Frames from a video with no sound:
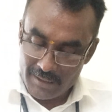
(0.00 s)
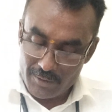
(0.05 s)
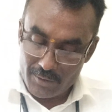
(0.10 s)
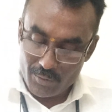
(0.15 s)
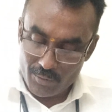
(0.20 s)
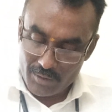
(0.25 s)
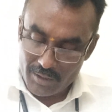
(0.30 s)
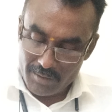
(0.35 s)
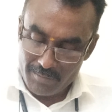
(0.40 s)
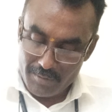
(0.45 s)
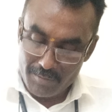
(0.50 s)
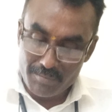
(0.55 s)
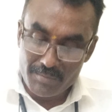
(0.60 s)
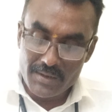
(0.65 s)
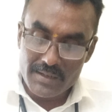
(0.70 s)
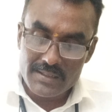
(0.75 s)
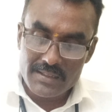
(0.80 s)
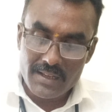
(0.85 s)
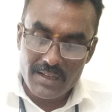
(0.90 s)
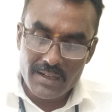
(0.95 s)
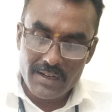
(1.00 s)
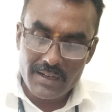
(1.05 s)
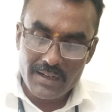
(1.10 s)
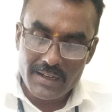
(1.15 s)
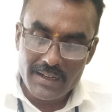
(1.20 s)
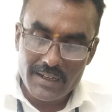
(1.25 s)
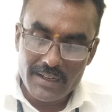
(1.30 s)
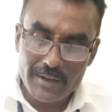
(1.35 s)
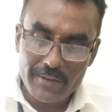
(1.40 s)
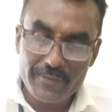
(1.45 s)
total members
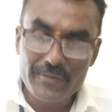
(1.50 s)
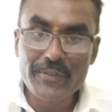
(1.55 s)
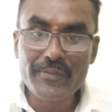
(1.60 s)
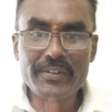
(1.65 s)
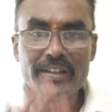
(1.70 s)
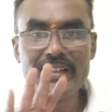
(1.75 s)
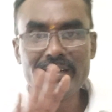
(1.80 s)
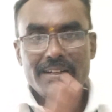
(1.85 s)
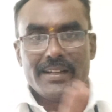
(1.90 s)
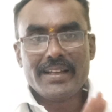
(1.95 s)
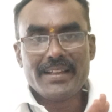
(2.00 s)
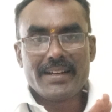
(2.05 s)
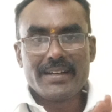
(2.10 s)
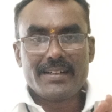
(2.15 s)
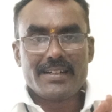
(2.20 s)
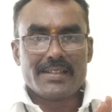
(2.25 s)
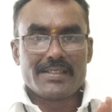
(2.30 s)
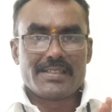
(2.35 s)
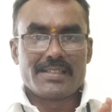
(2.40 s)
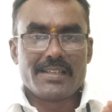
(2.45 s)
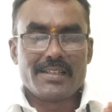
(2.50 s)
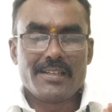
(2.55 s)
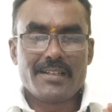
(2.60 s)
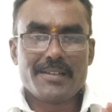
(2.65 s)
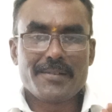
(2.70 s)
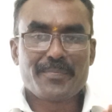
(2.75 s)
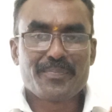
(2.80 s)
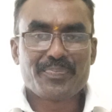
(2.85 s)
are 15 directors,